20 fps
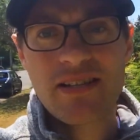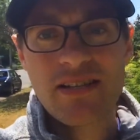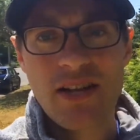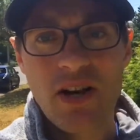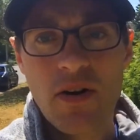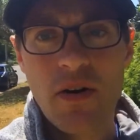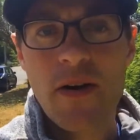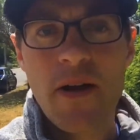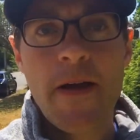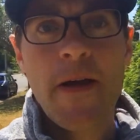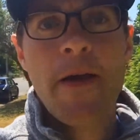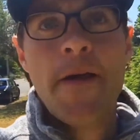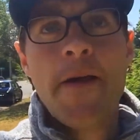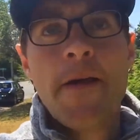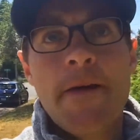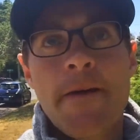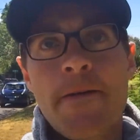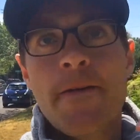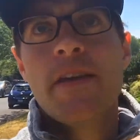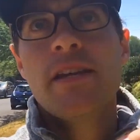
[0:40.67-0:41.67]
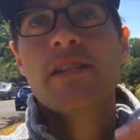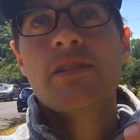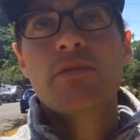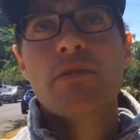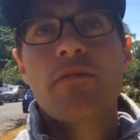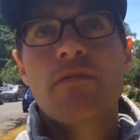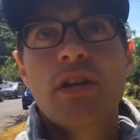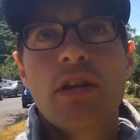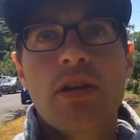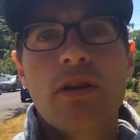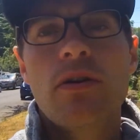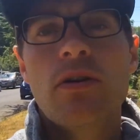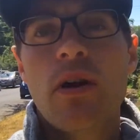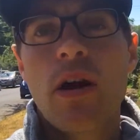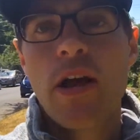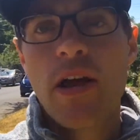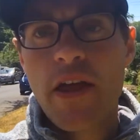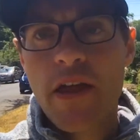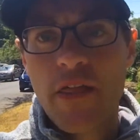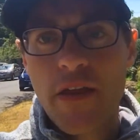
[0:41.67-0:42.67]
So this
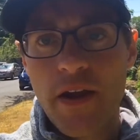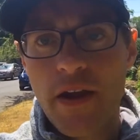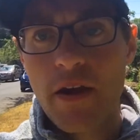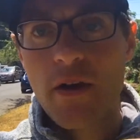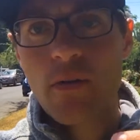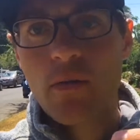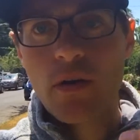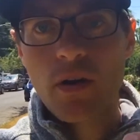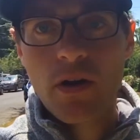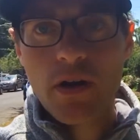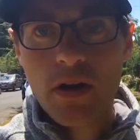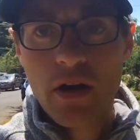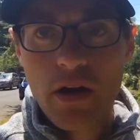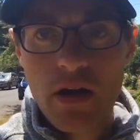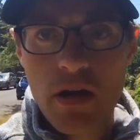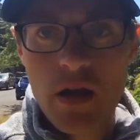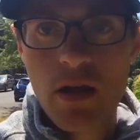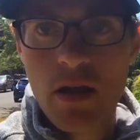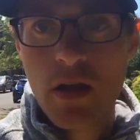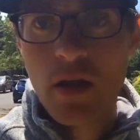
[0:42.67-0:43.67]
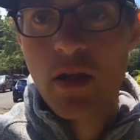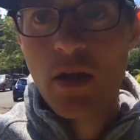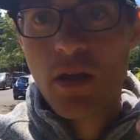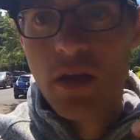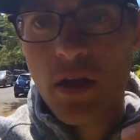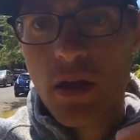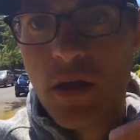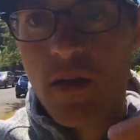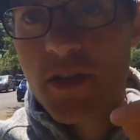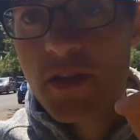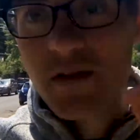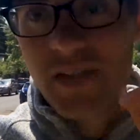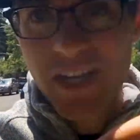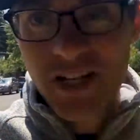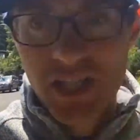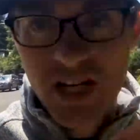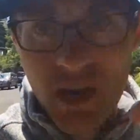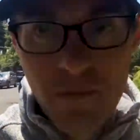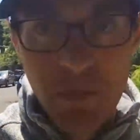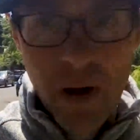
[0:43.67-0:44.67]
review, there were, this was actually a